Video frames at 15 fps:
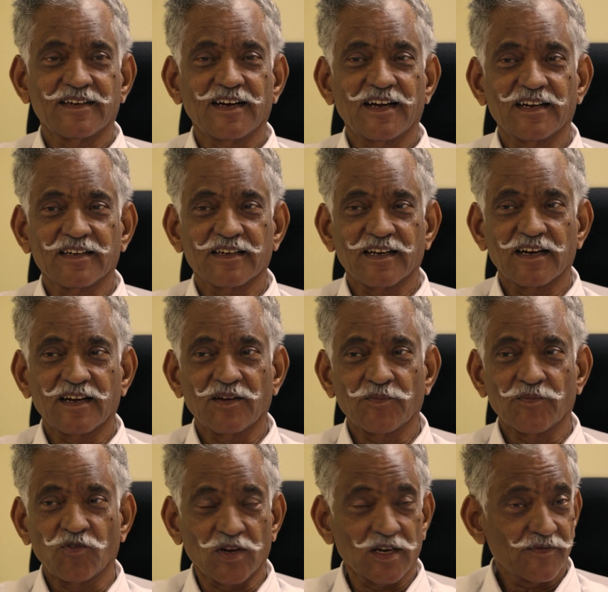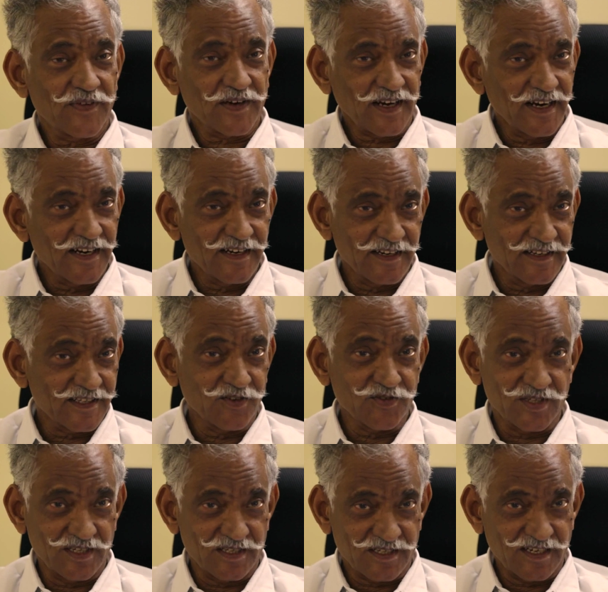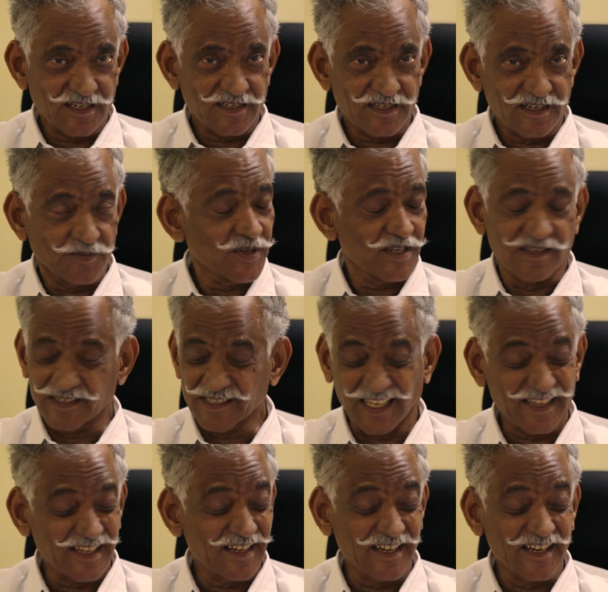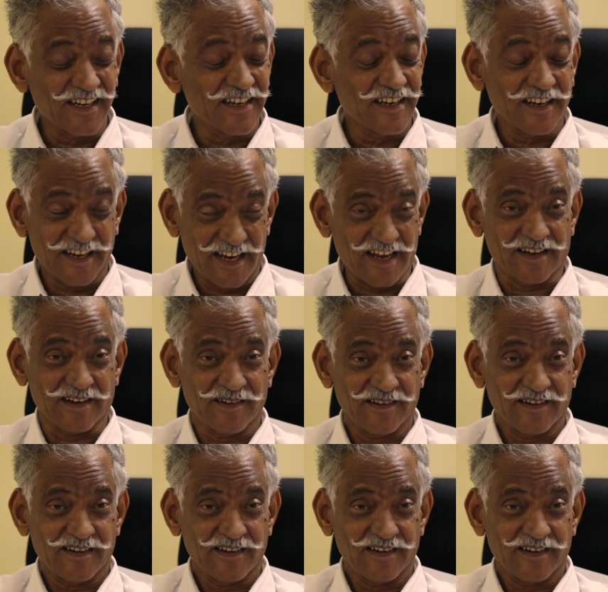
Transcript: and one of a kind in Southeast Asia, Southern India again.